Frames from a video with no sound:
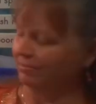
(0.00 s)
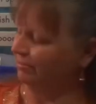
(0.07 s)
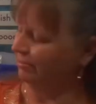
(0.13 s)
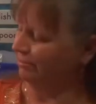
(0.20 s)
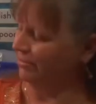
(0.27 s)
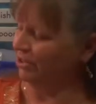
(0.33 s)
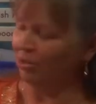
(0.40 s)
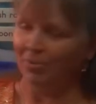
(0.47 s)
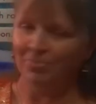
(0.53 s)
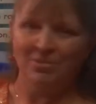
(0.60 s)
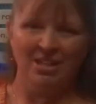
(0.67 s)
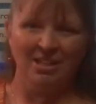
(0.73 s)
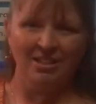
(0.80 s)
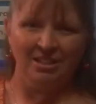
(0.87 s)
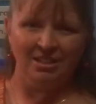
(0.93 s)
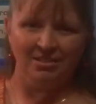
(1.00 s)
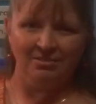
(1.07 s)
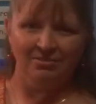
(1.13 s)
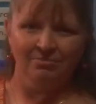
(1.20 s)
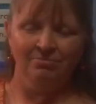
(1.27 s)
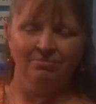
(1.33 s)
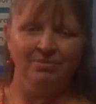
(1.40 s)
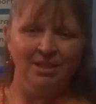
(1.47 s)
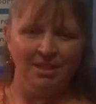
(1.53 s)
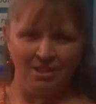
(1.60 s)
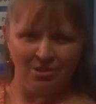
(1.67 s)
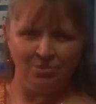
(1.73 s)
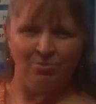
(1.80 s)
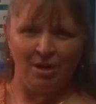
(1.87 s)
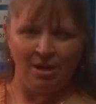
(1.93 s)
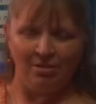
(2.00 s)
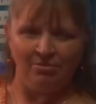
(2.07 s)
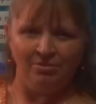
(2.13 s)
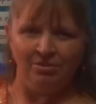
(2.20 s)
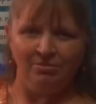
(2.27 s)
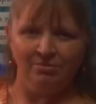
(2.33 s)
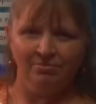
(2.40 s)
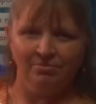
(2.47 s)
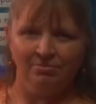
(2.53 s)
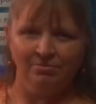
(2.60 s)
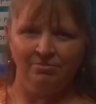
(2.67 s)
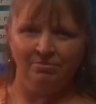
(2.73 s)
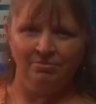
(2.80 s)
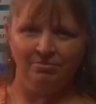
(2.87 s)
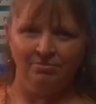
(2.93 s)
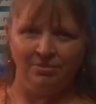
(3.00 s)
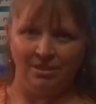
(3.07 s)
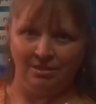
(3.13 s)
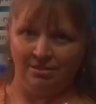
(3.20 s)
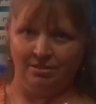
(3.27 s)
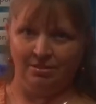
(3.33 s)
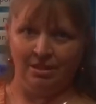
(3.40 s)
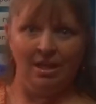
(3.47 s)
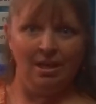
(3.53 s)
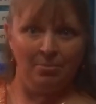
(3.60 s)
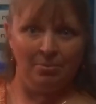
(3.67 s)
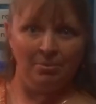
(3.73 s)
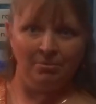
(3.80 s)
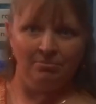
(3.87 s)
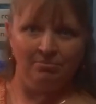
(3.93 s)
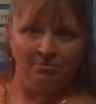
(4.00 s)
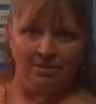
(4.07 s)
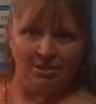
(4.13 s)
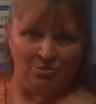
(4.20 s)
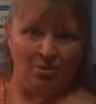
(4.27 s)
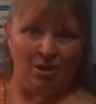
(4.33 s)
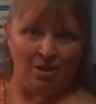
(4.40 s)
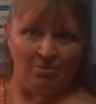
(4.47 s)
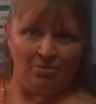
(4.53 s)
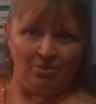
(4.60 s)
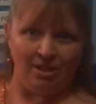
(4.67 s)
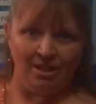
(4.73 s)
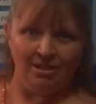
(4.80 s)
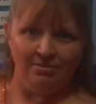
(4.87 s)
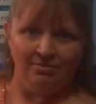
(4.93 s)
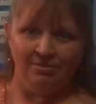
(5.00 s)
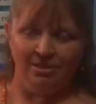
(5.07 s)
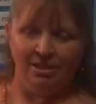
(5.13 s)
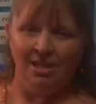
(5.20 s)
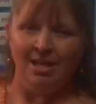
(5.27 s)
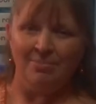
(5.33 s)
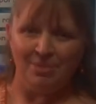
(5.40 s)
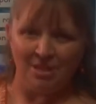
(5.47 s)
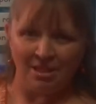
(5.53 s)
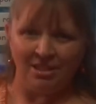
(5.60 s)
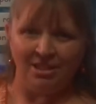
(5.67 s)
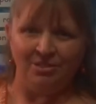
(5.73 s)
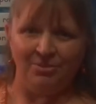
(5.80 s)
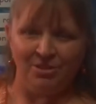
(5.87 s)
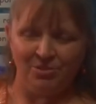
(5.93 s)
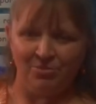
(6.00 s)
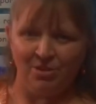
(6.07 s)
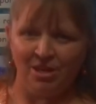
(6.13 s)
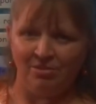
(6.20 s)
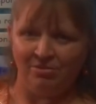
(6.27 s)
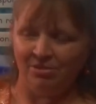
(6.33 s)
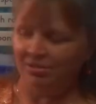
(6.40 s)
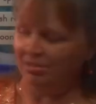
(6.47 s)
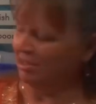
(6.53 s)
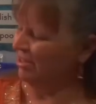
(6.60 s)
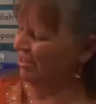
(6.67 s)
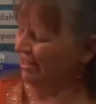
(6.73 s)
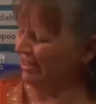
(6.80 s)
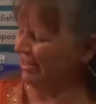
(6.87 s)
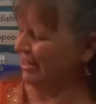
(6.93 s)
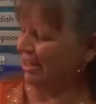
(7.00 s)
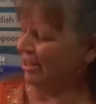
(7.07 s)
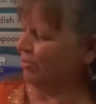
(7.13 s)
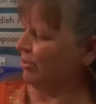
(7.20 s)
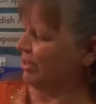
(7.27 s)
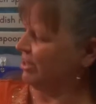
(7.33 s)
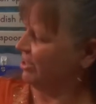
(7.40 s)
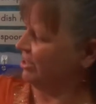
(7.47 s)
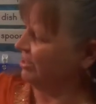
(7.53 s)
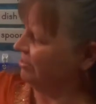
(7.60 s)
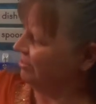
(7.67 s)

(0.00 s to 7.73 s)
No, I'm telling you. It is round. As in the apple. It's round, right? I'm telling you it's round. That's not a question.